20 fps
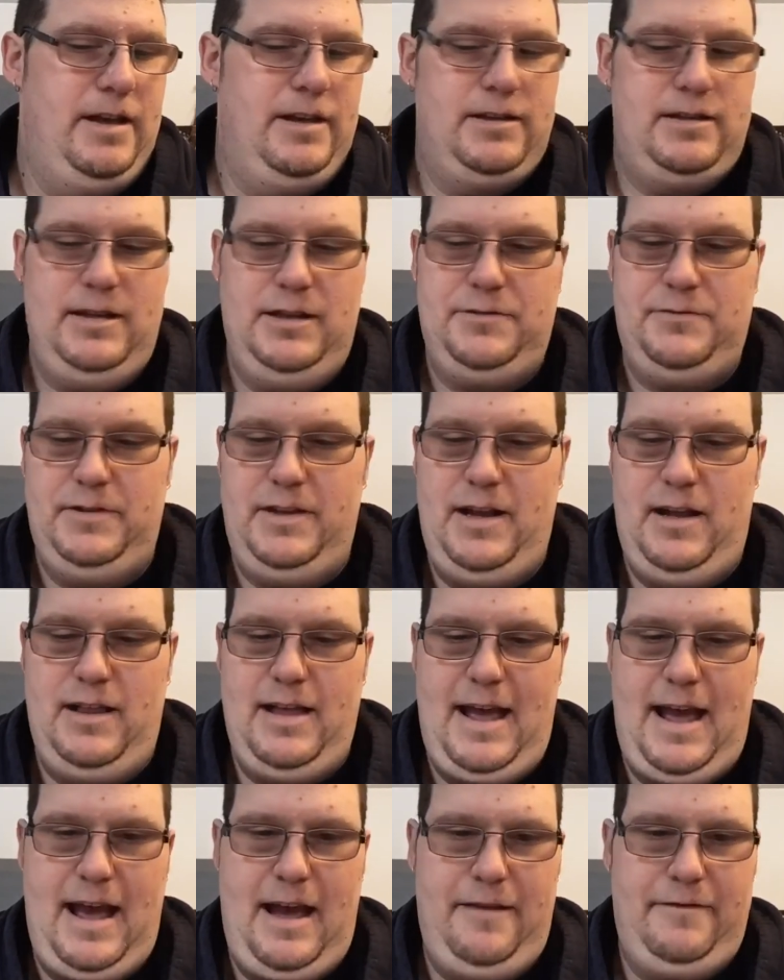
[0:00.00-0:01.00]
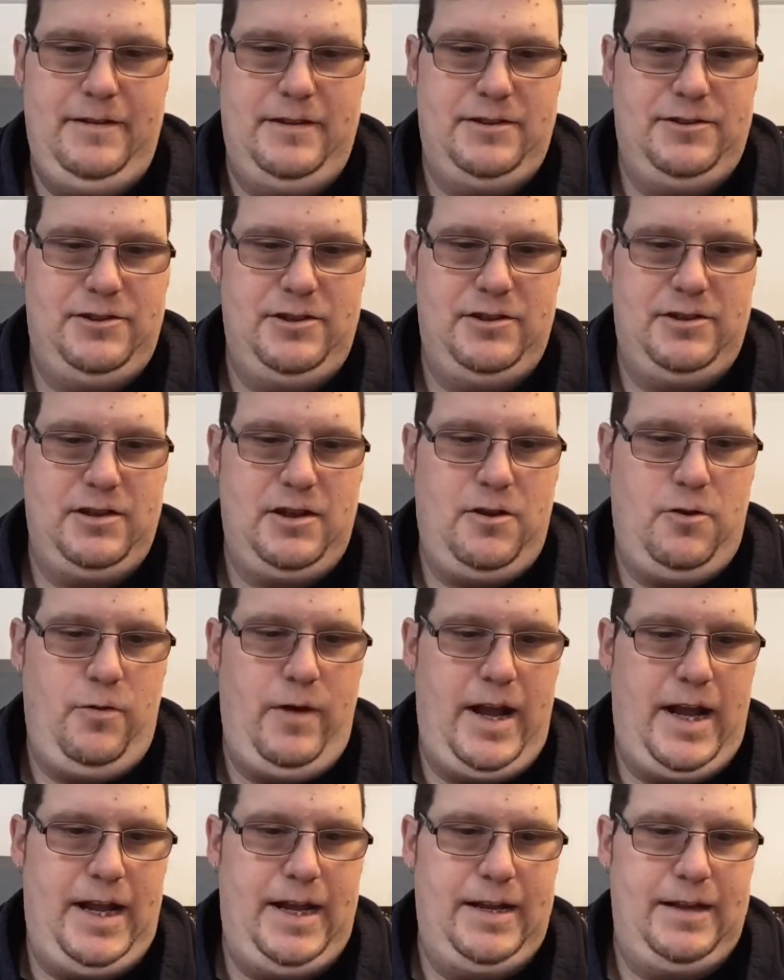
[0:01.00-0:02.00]
so that's really all I have. That's just a
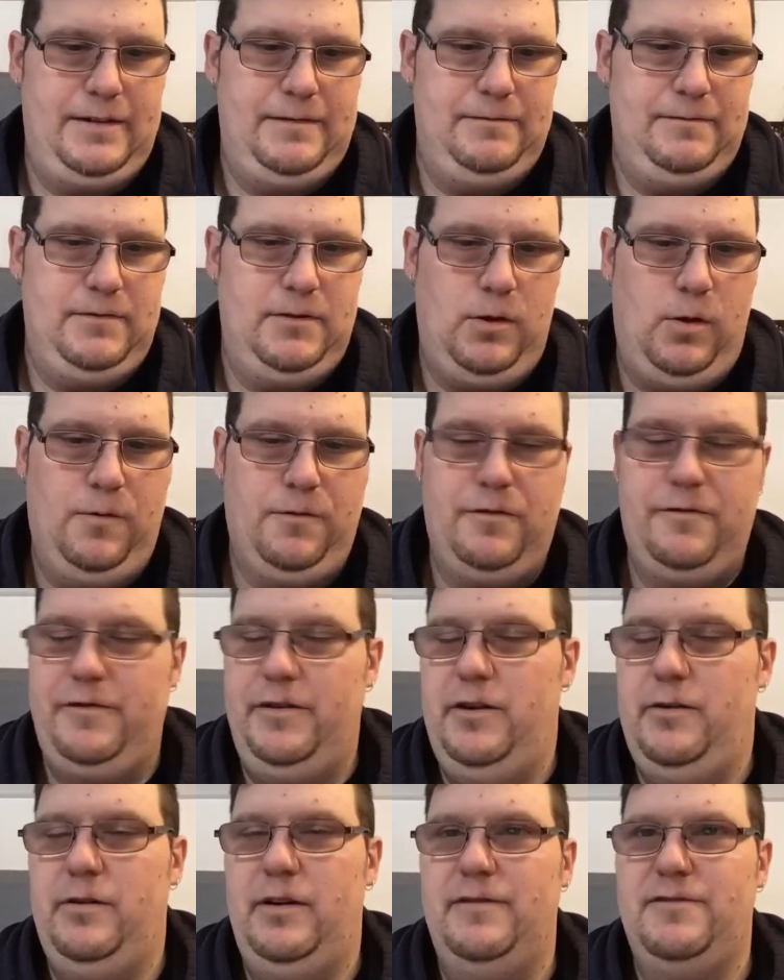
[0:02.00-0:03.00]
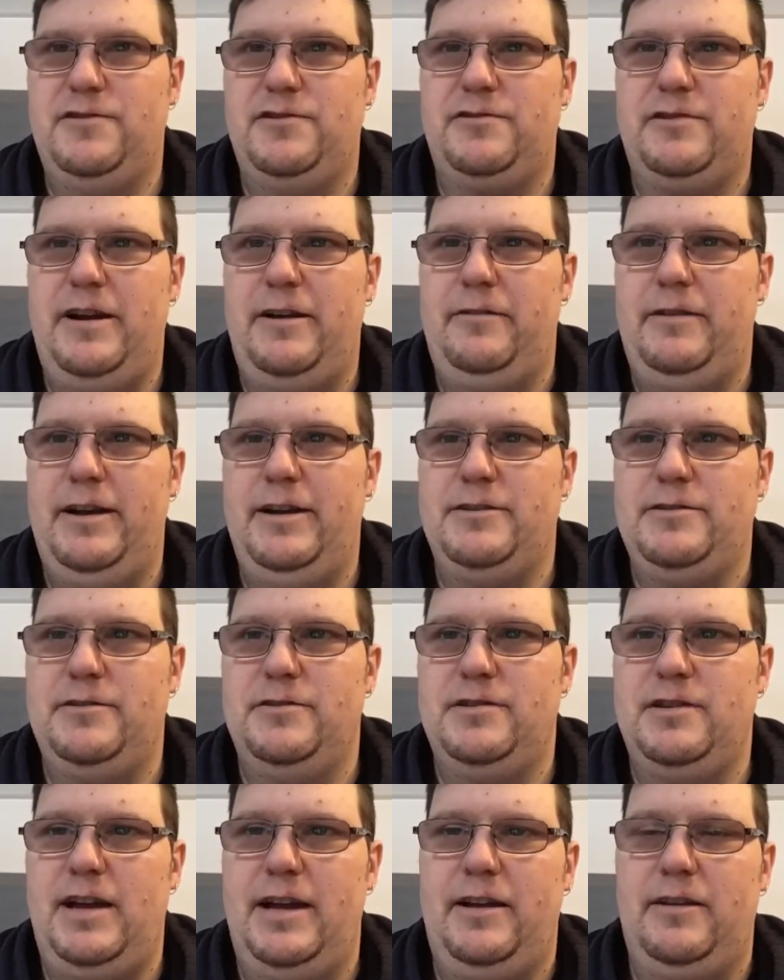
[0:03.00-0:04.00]
quick overview of straight
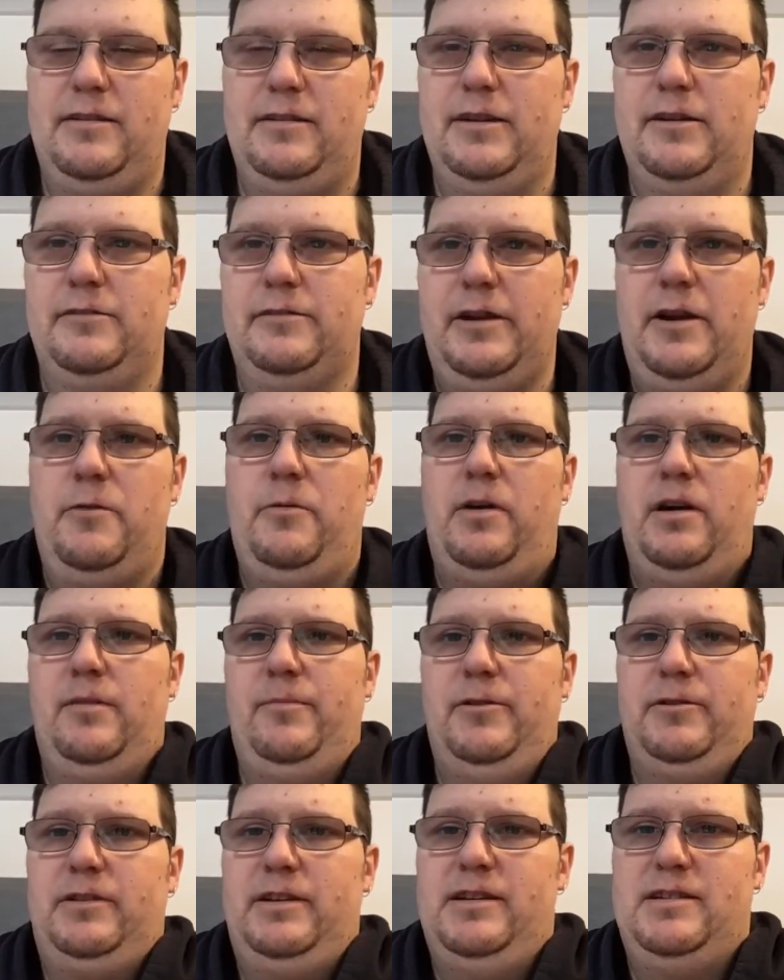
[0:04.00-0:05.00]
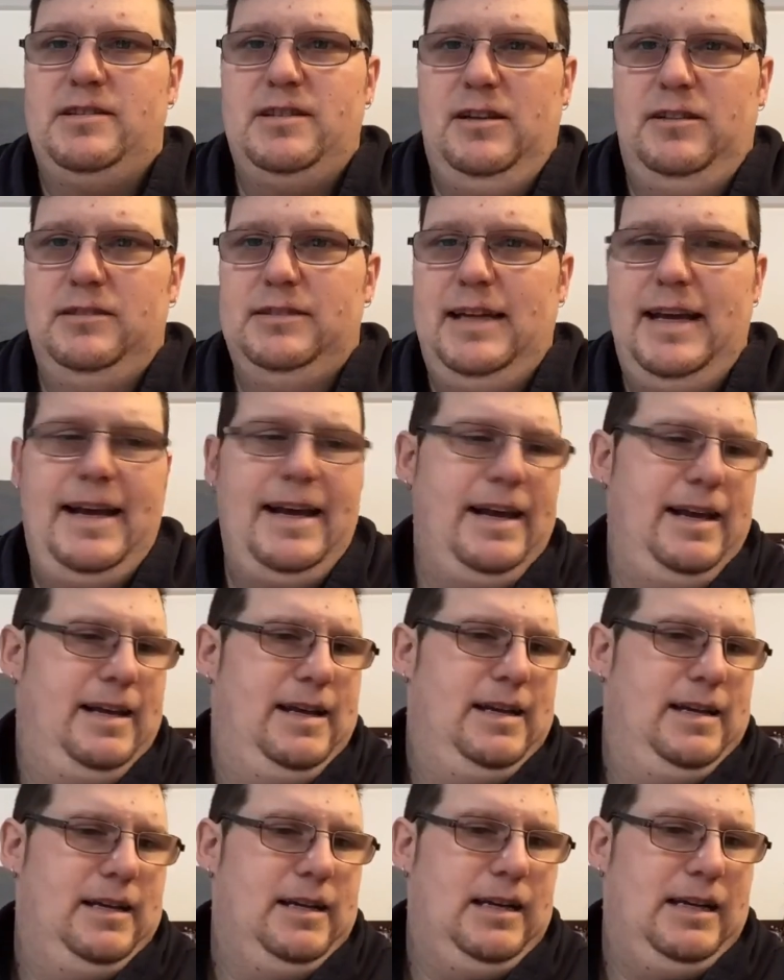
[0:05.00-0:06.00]
razors. I could literally go on about this all day.
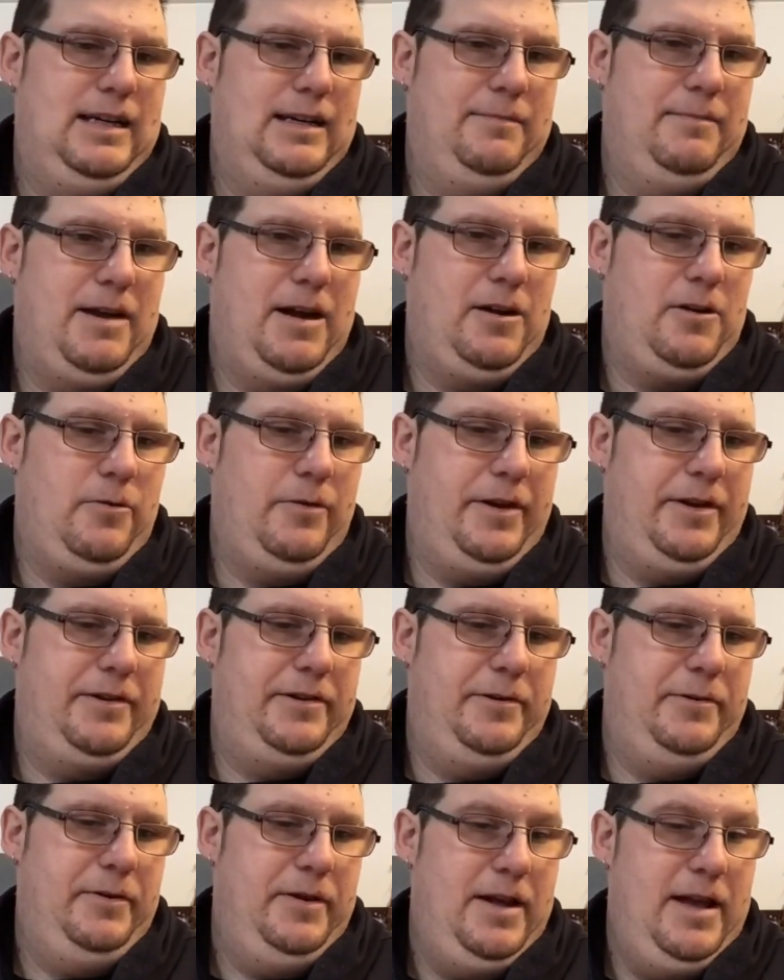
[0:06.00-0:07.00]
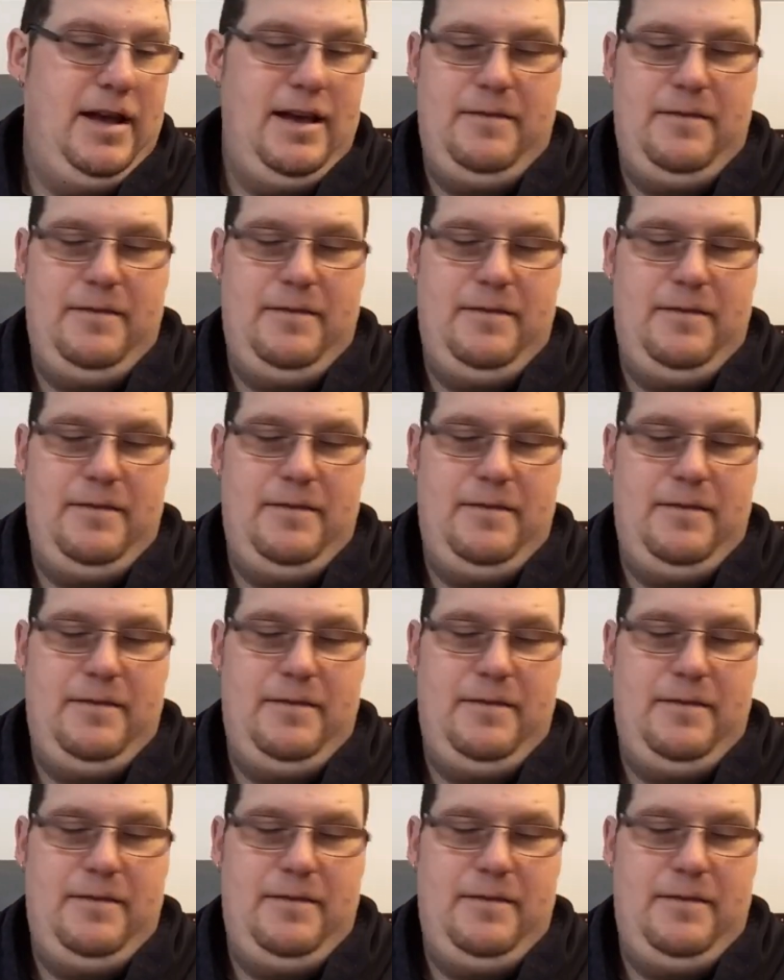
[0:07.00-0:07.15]
Uh, I'm not going to.